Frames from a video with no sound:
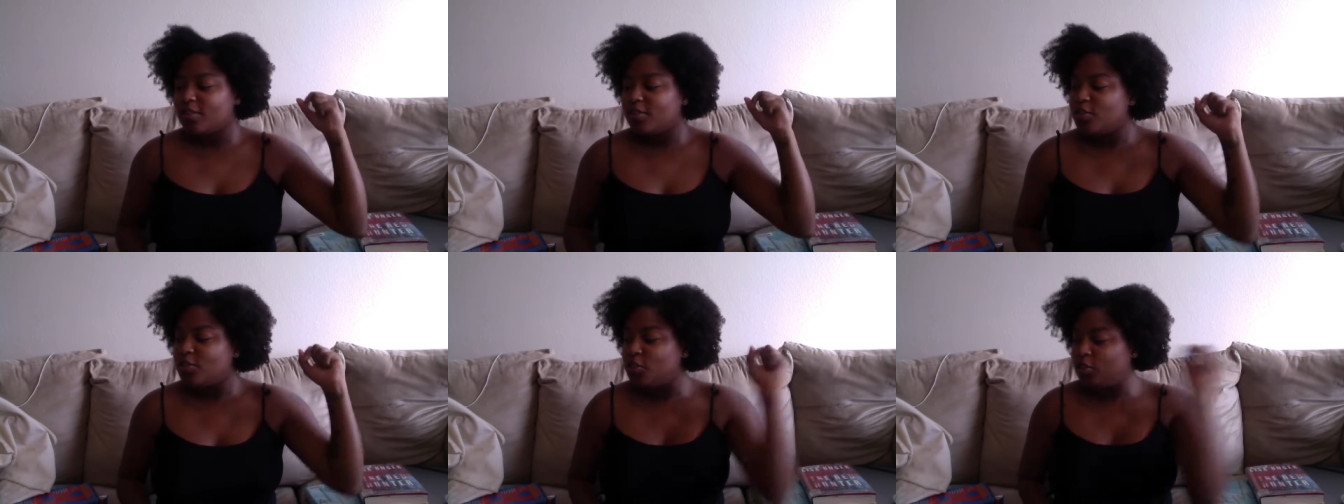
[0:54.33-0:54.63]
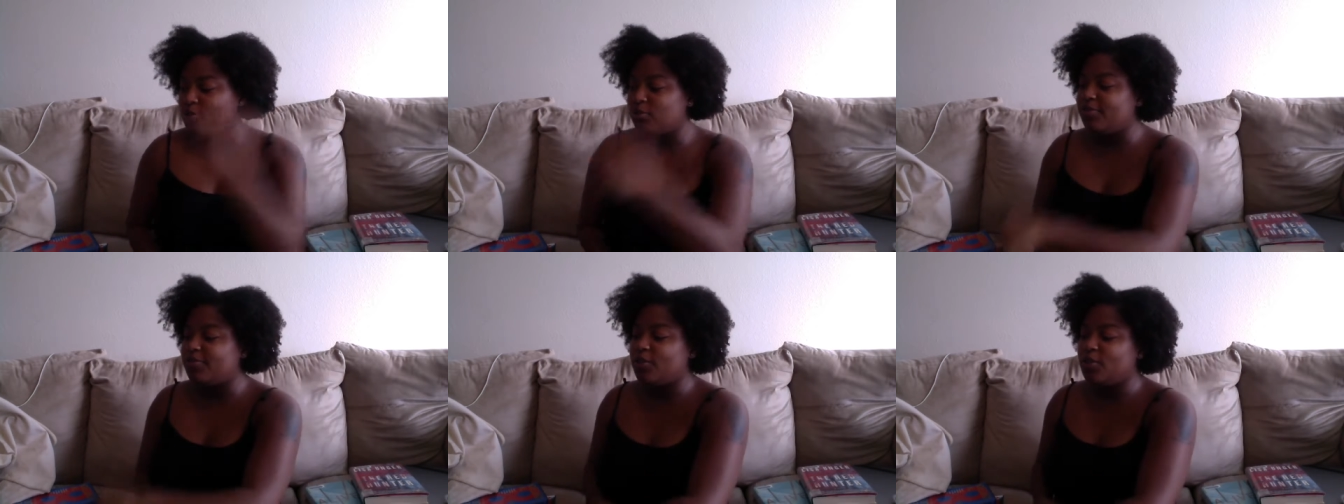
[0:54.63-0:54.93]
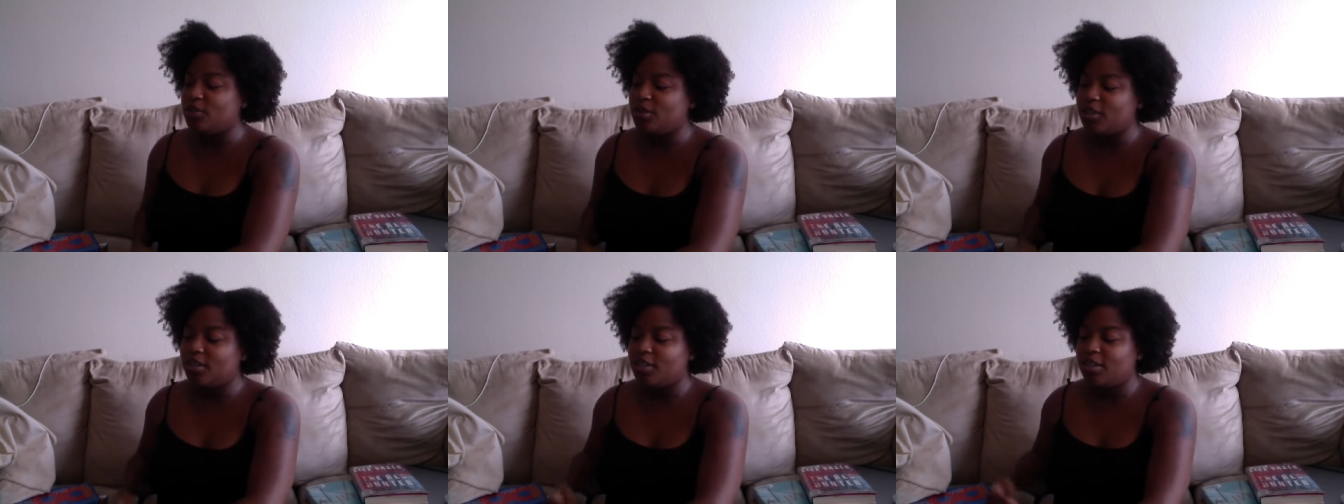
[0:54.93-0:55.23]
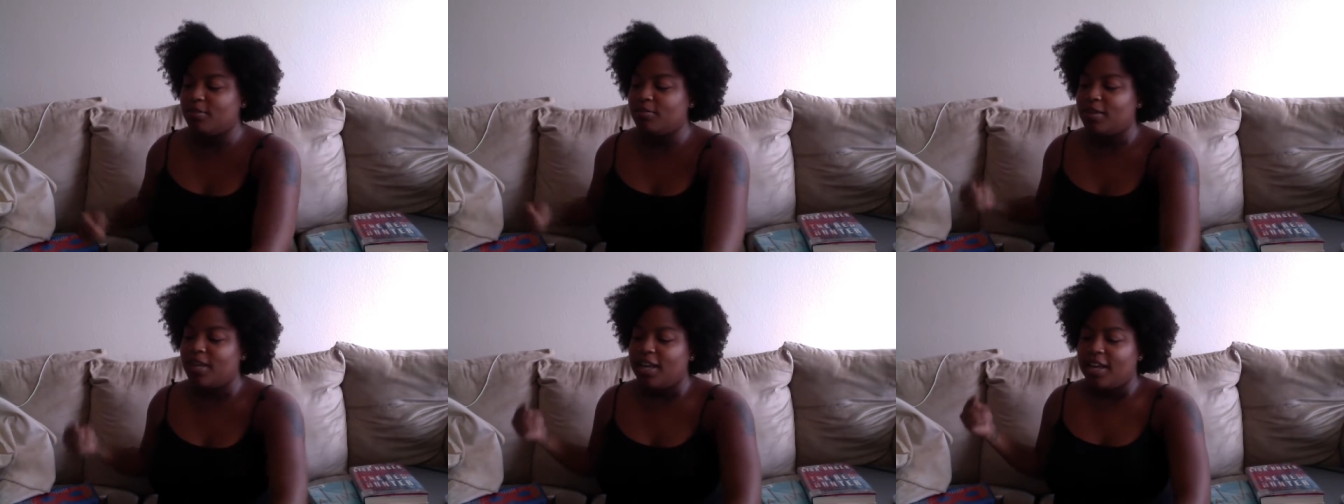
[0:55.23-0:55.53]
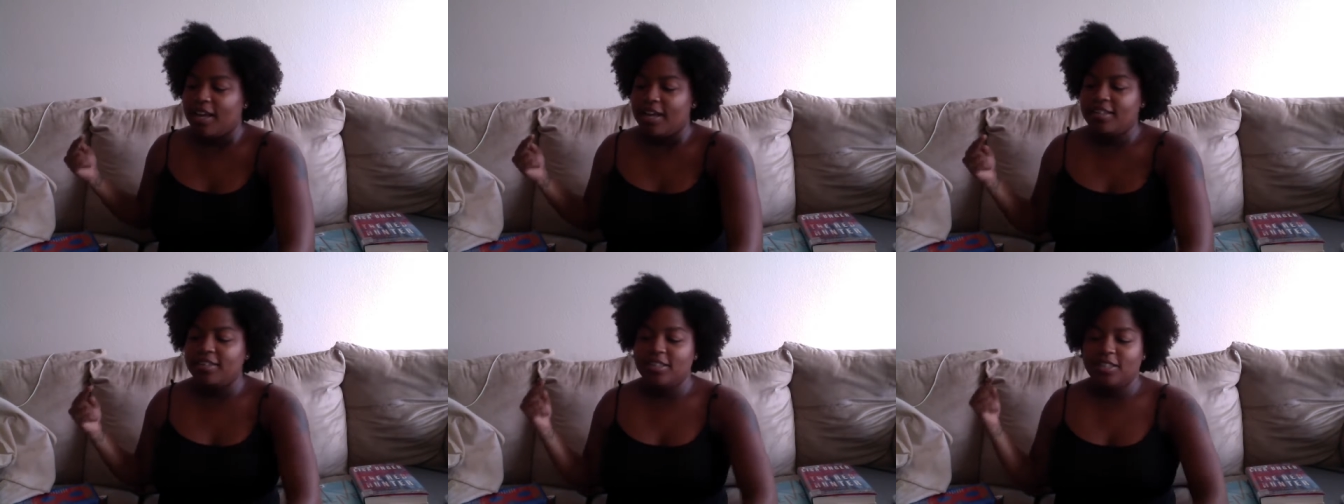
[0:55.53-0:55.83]
do reviews on them
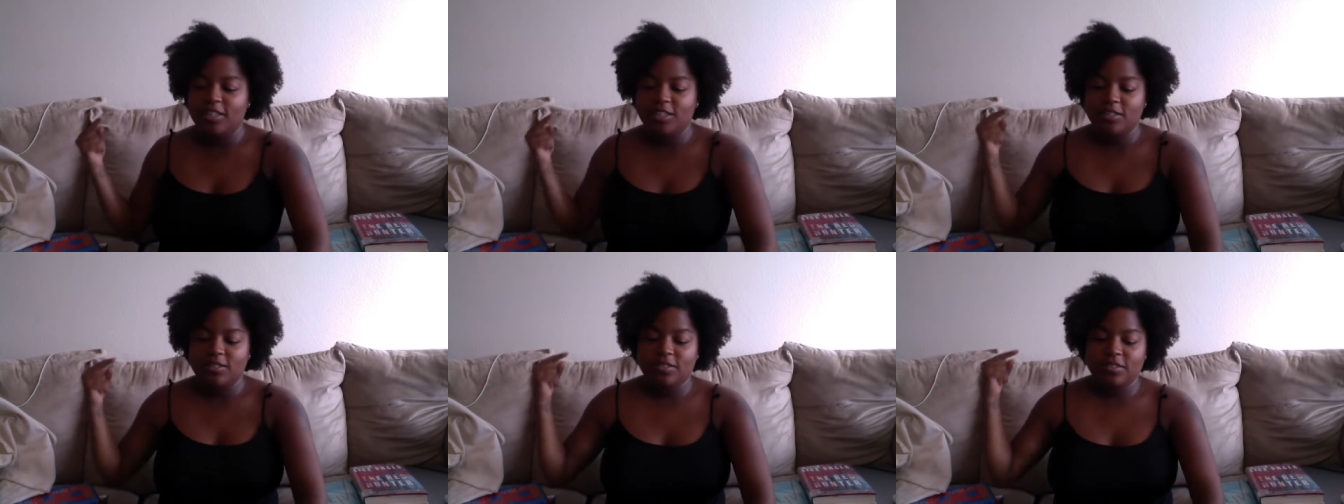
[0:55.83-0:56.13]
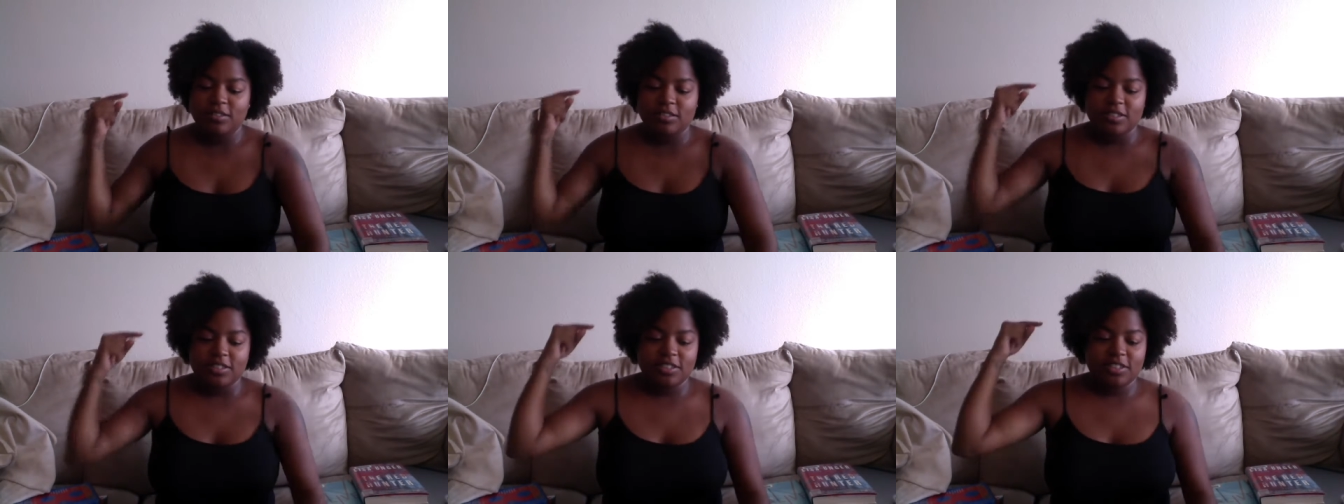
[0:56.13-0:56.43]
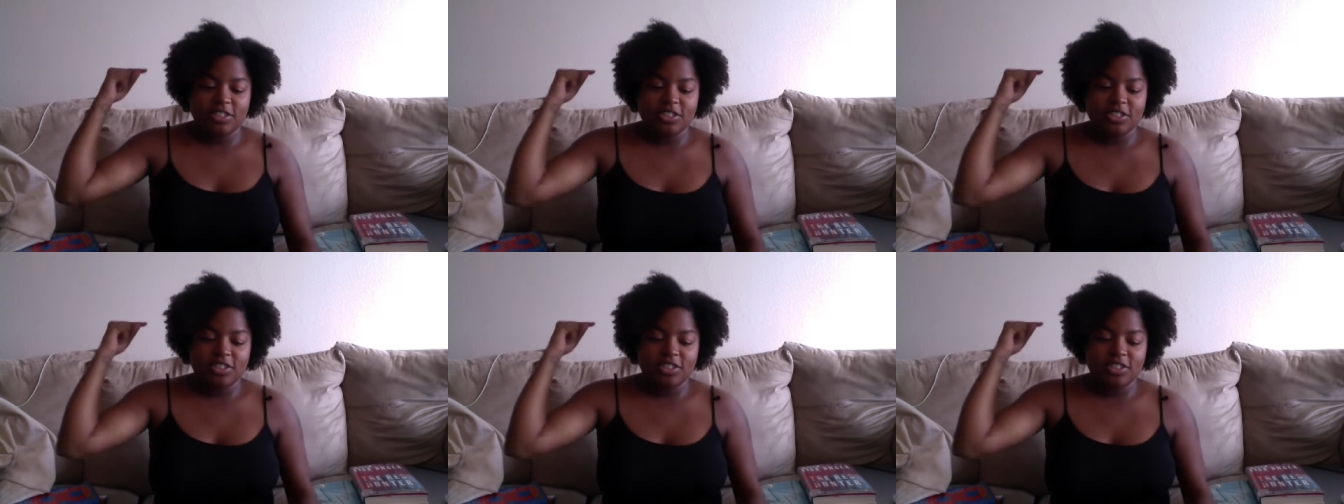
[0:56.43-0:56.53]
and then